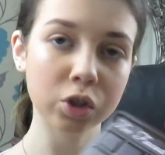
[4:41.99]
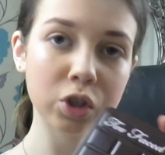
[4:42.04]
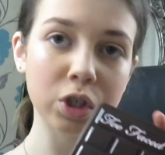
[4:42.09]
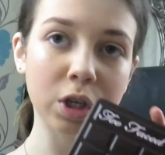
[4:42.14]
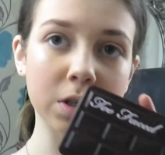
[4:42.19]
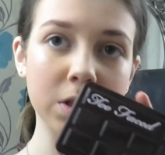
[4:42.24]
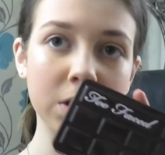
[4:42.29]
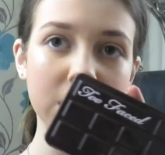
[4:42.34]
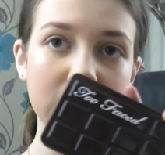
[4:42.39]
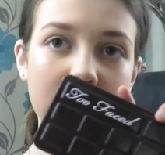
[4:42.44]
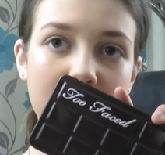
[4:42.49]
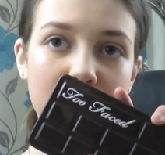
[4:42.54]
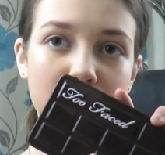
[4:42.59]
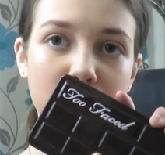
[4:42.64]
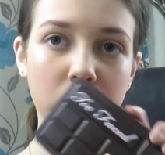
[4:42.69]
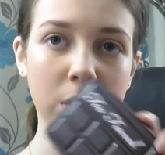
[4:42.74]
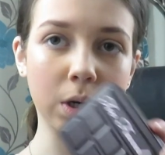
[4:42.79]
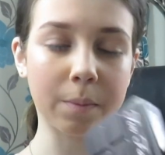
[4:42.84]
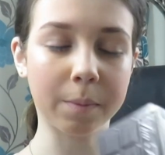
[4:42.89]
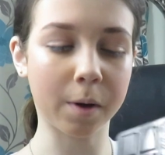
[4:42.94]
She has the
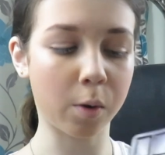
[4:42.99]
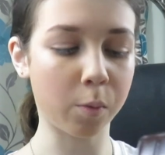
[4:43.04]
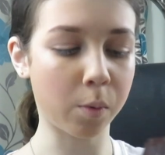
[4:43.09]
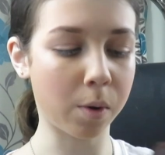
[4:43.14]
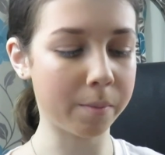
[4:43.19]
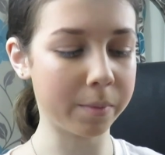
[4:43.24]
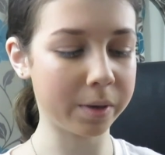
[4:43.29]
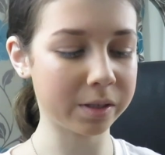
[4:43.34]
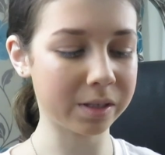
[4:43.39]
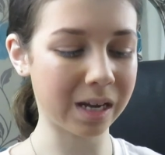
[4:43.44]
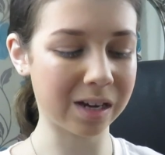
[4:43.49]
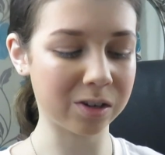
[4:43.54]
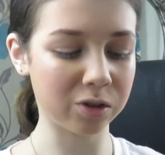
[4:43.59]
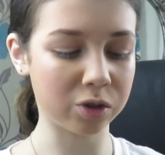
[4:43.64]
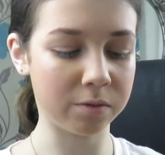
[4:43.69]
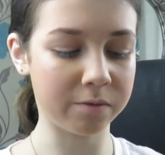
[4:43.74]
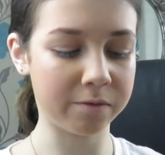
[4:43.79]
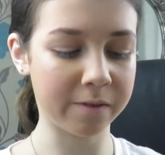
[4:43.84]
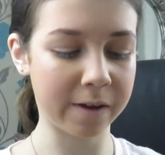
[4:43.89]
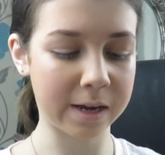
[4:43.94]
Chocolate Bar one, but it's
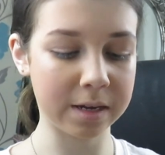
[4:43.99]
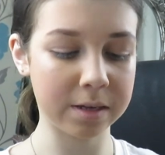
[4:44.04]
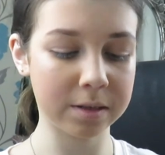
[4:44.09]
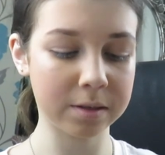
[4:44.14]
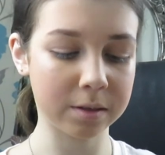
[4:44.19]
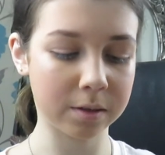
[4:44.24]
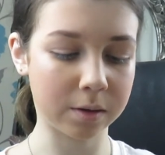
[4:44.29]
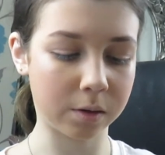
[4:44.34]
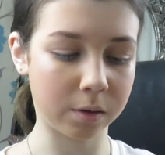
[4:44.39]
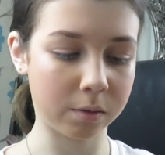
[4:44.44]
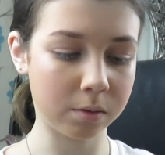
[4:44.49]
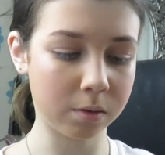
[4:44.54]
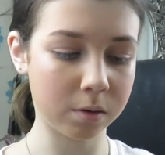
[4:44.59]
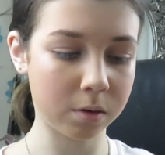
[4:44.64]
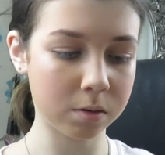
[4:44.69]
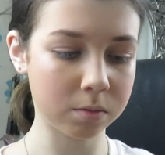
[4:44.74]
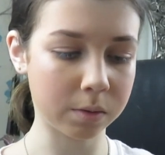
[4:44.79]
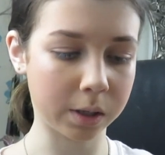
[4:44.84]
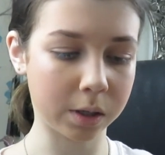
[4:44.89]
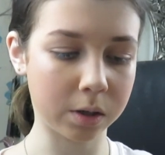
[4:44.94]
actually fake, so.
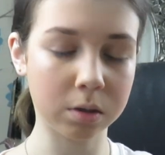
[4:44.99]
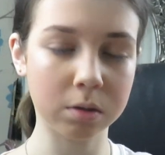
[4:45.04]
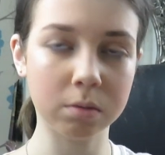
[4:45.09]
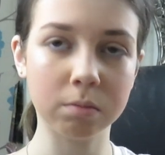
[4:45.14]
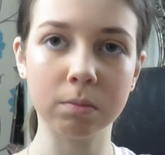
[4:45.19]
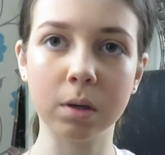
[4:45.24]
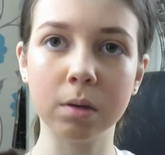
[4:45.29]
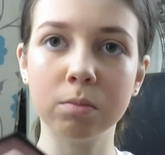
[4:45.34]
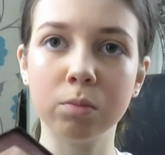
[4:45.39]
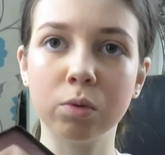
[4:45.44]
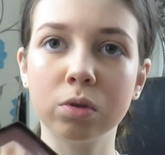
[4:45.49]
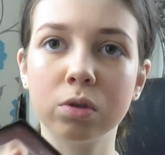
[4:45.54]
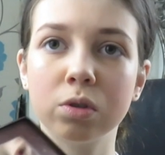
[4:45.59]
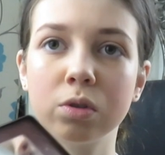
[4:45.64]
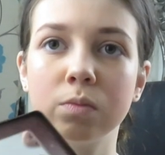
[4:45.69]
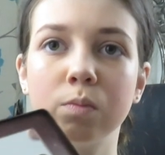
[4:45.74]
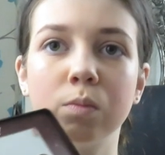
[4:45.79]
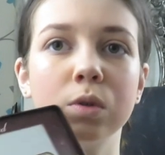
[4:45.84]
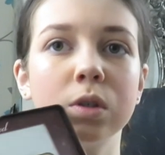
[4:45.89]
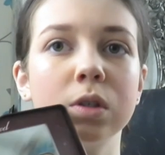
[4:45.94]
Oh my God, mum, what
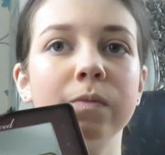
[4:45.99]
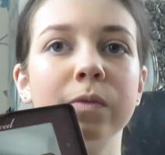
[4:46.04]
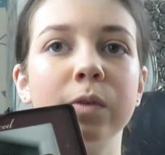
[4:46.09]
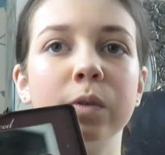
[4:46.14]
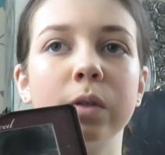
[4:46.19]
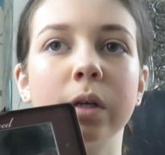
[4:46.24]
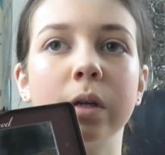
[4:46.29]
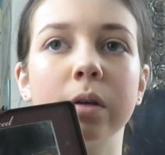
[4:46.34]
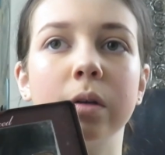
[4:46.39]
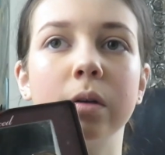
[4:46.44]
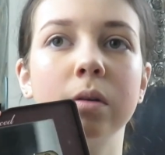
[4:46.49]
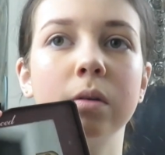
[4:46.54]
have you done?